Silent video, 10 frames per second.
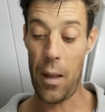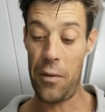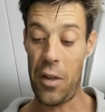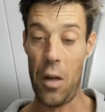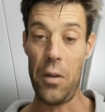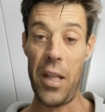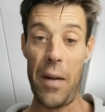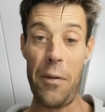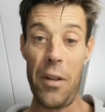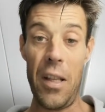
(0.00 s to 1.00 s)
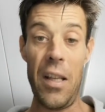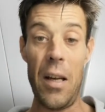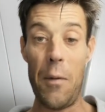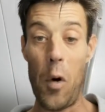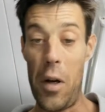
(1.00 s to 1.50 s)
so definitely
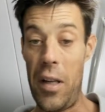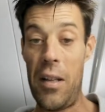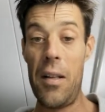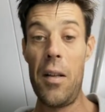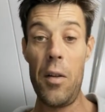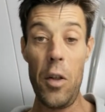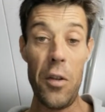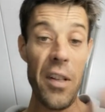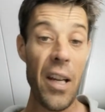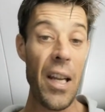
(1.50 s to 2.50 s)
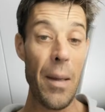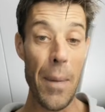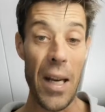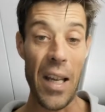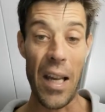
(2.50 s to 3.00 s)
avoid using any
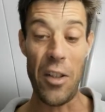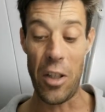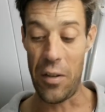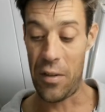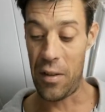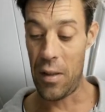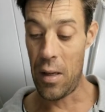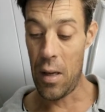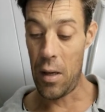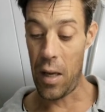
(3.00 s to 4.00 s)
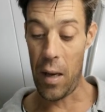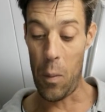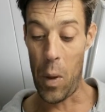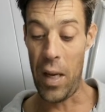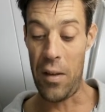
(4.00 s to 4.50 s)
medications. Okay,
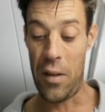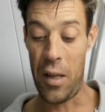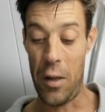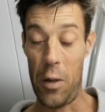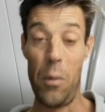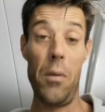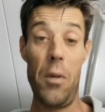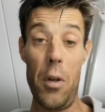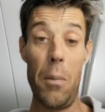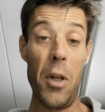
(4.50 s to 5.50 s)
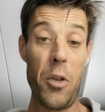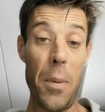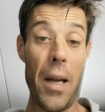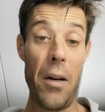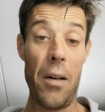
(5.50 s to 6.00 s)
wait until you're
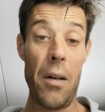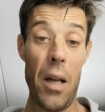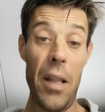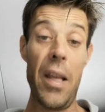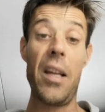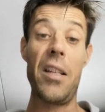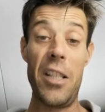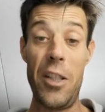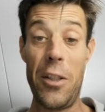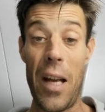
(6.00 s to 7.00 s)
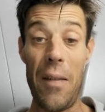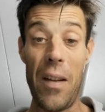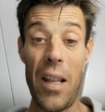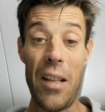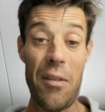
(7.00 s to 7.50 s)
much better and then continue
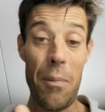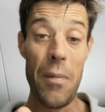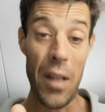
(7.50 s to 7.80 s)
diving. That's